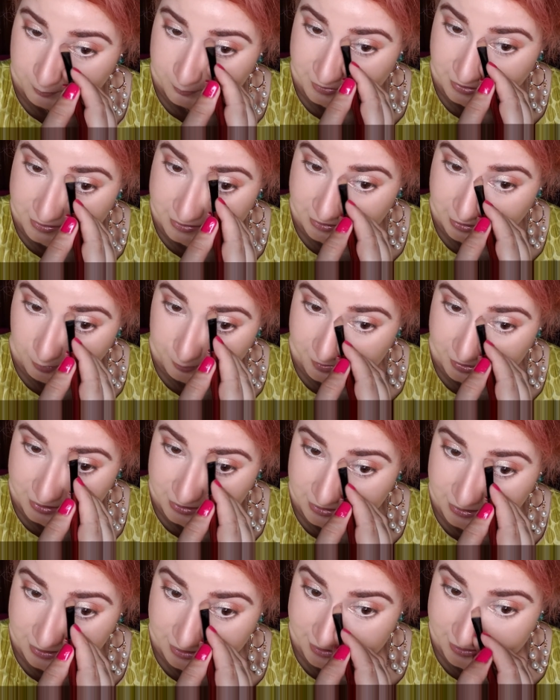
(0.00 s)
By the
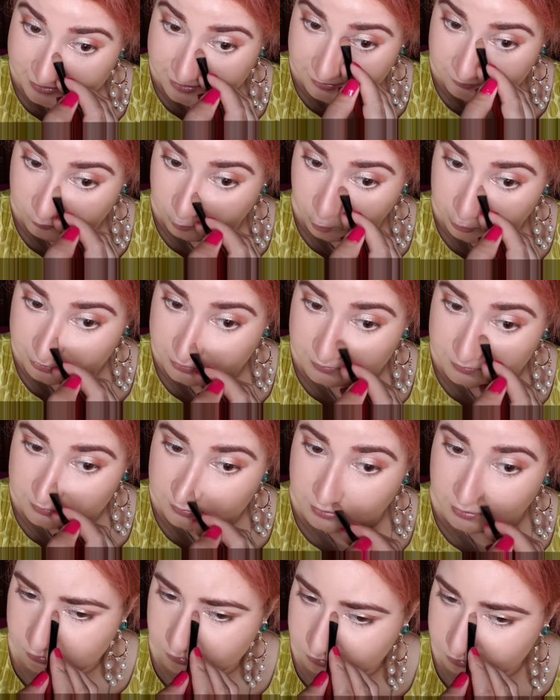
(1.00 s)
way, guys,
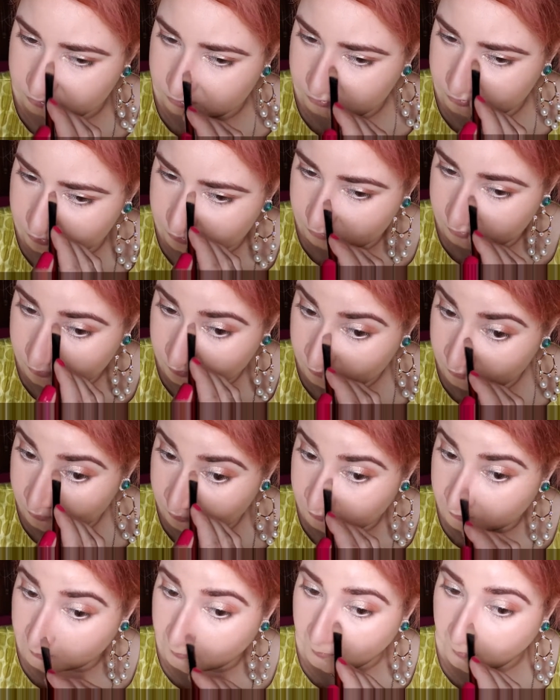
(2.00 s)
what are you guys
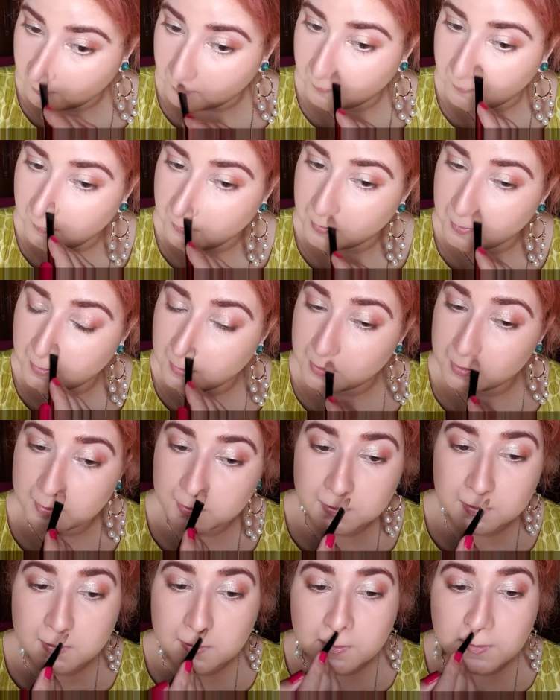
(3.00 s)
doing in this
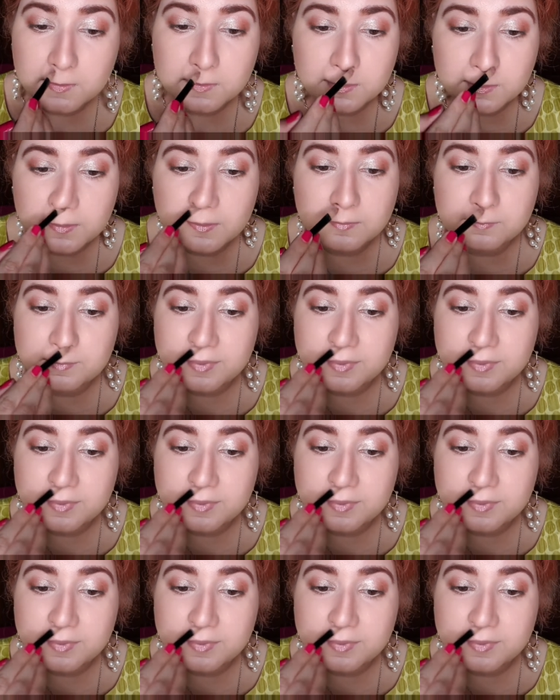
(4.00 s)
lockdown?